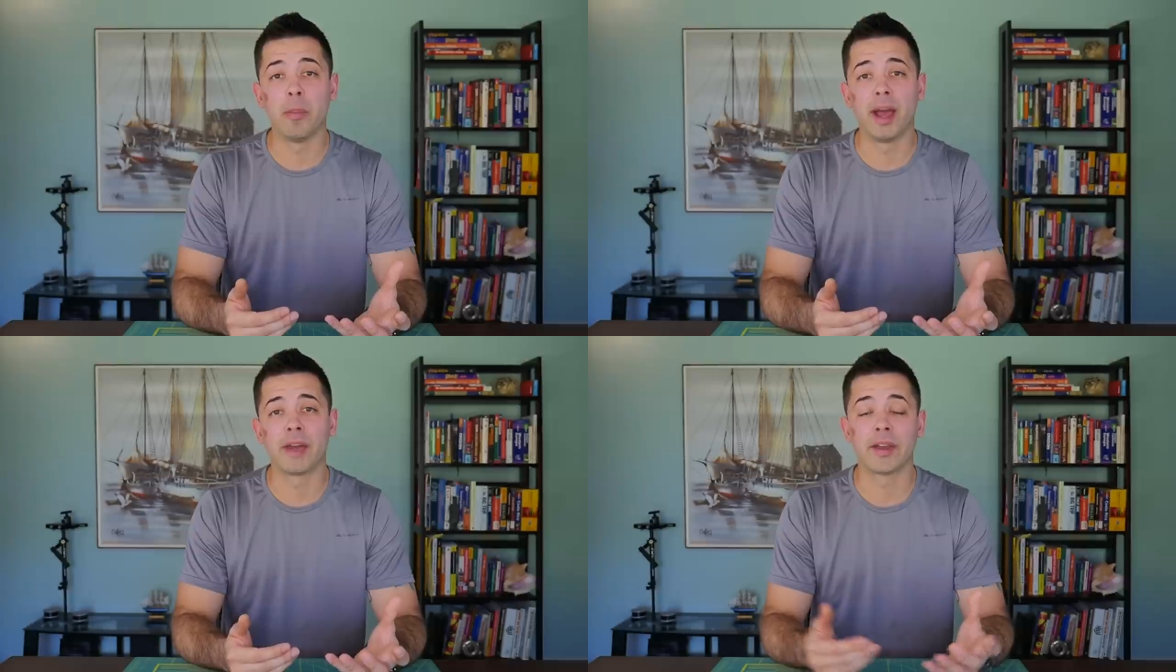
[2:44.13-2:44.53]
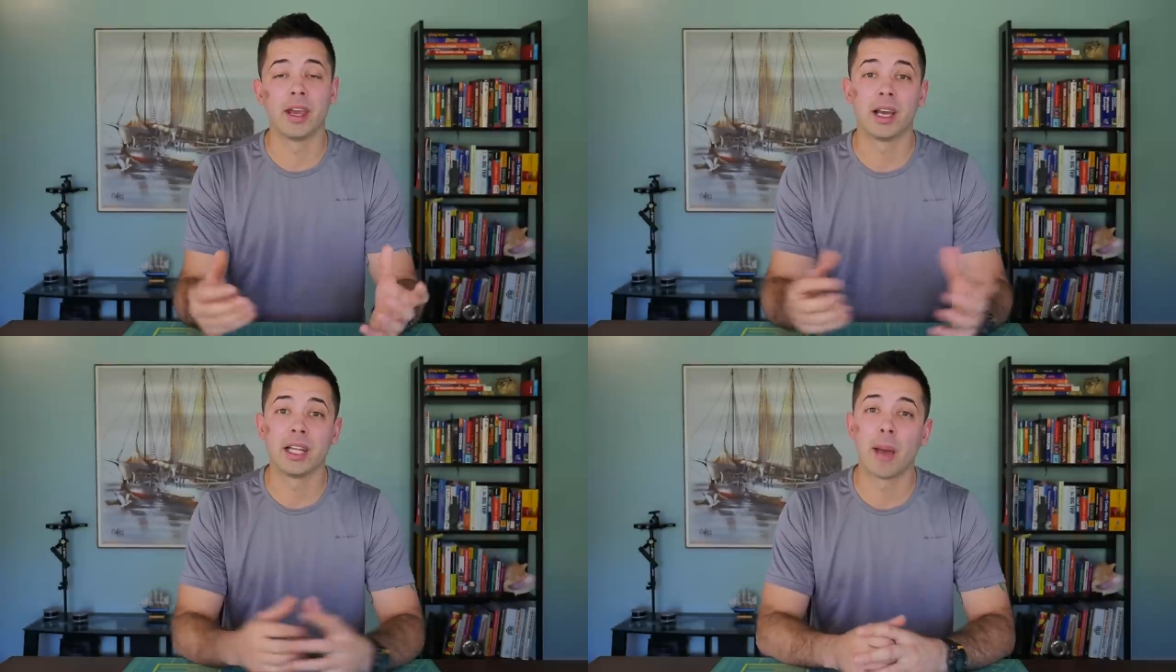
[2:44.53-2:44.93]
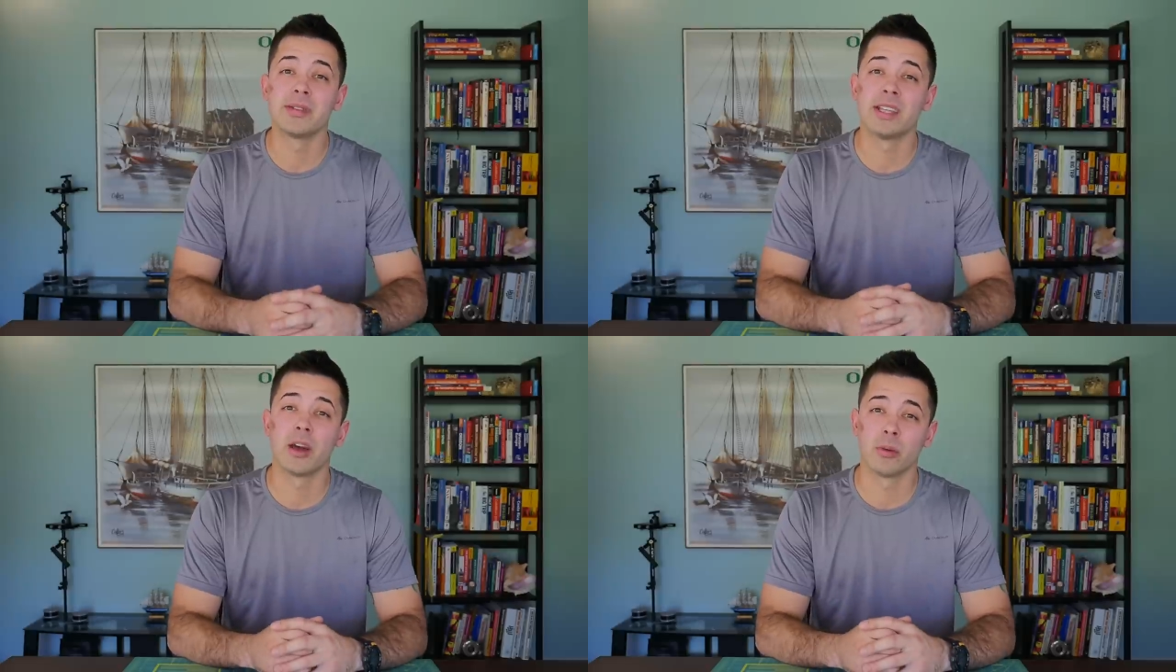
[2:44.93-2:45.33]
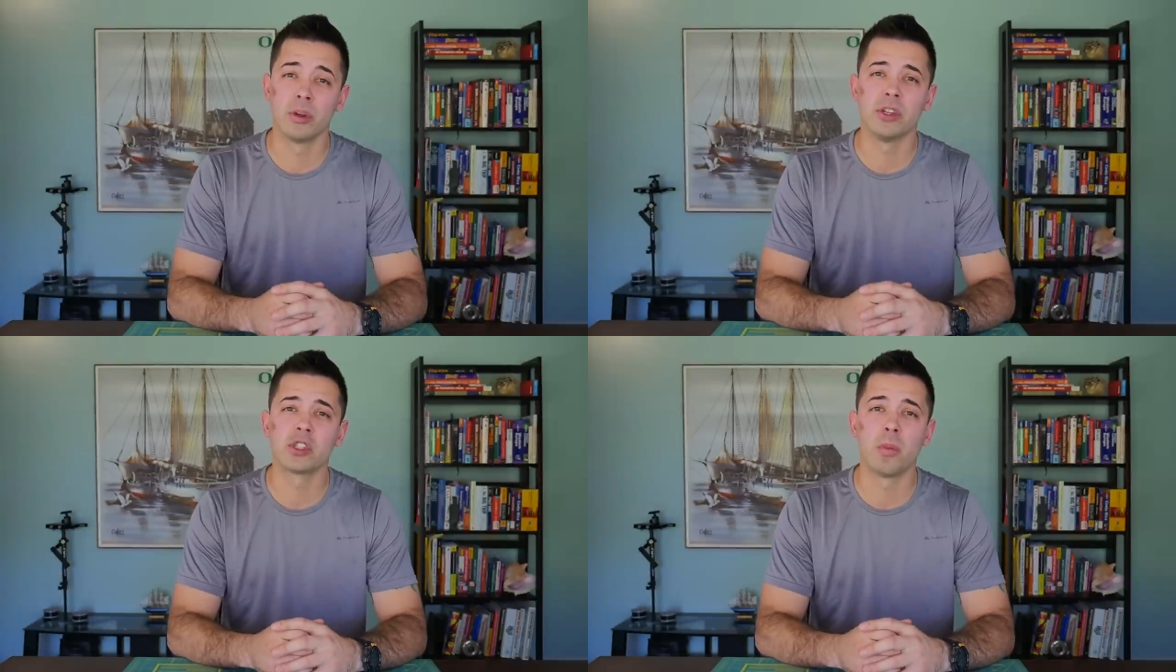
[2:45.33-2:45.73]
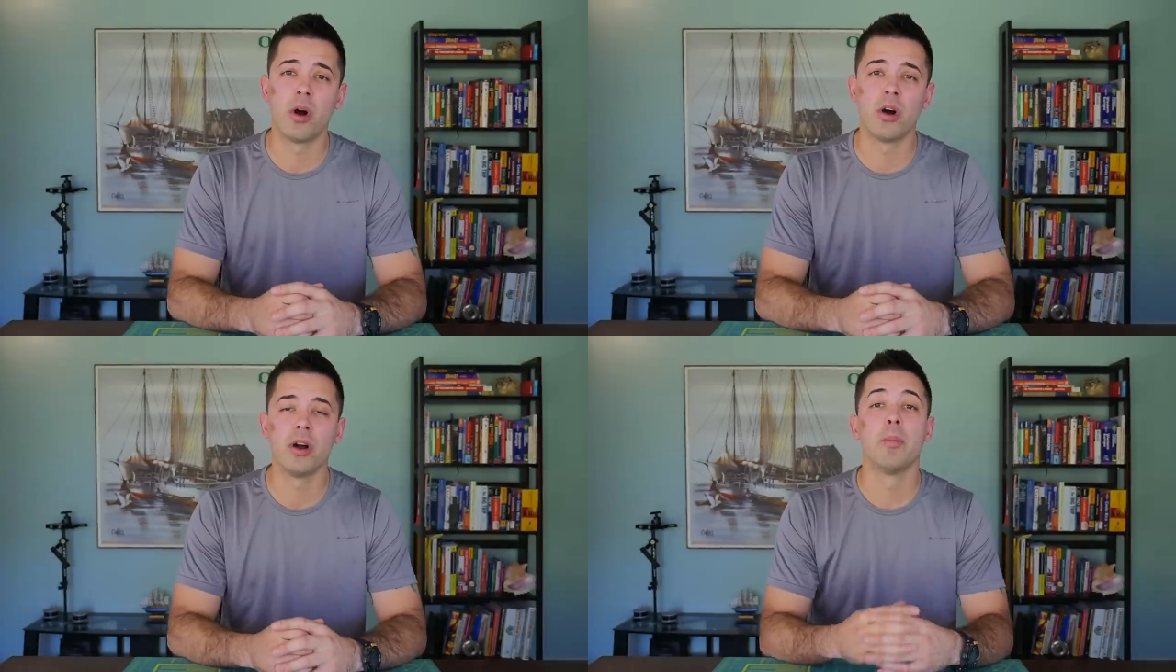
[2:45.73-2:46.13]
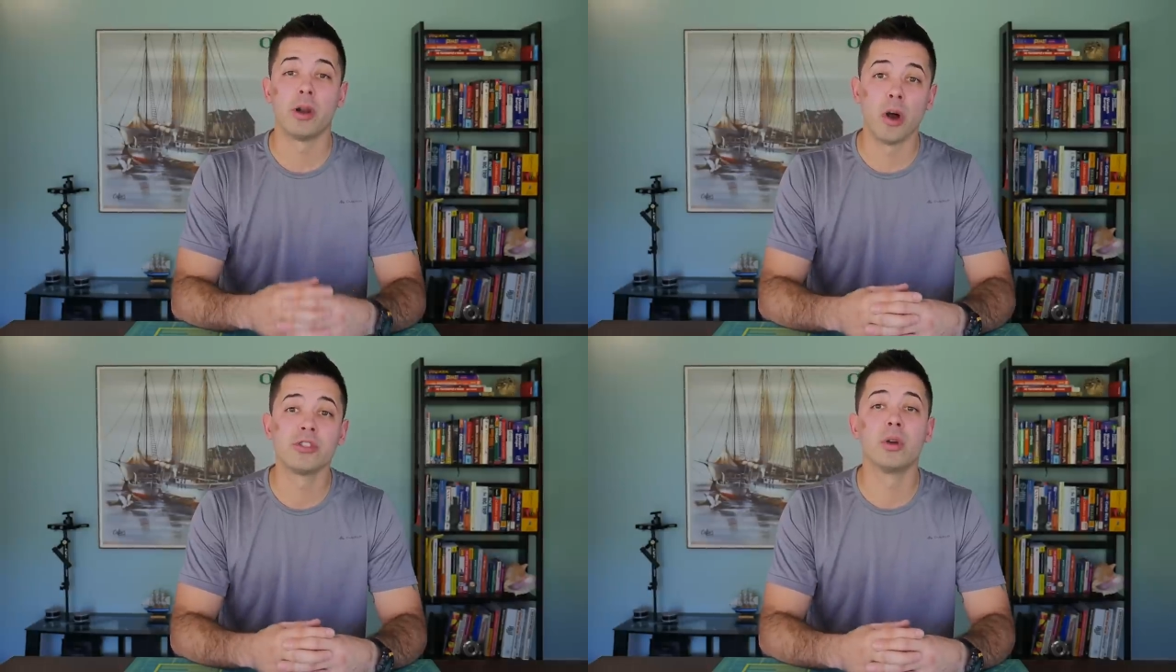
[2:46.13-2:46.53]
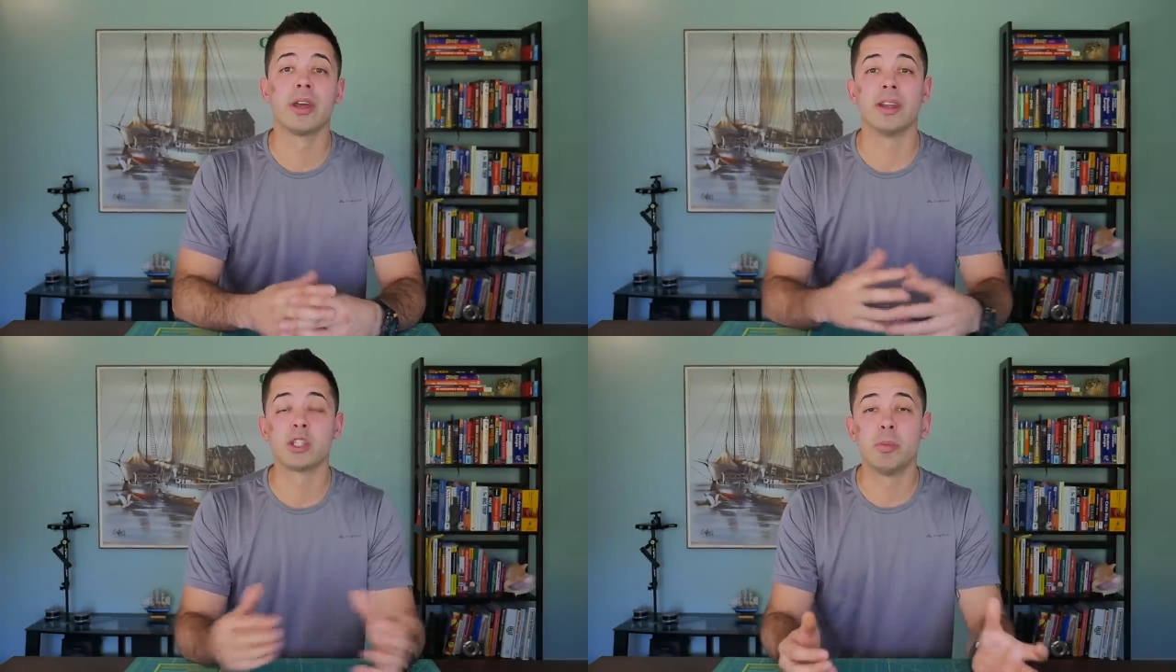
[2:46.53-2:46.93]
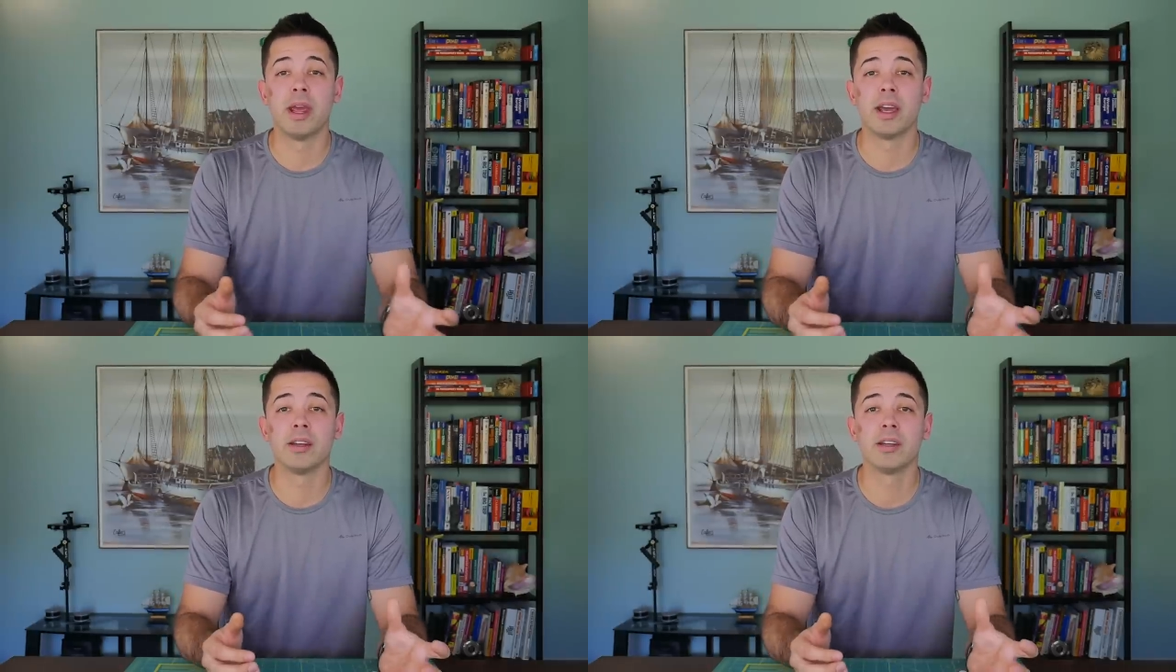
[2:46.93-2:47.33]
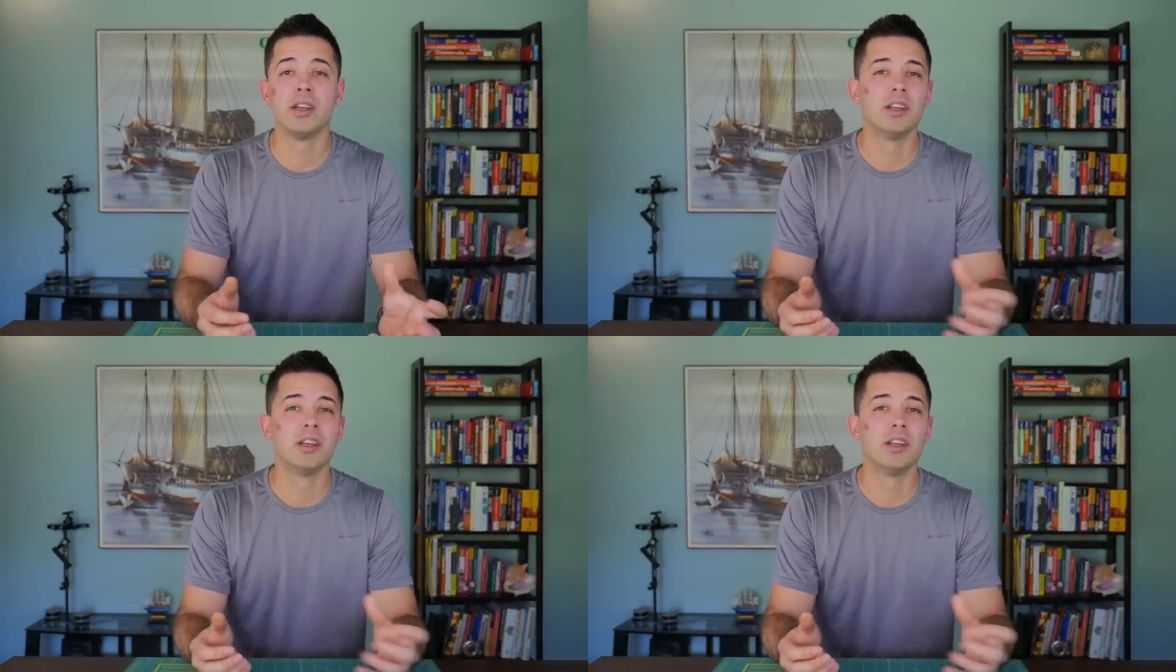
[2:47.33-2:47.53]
bag that can collapse down really small, but also can expand,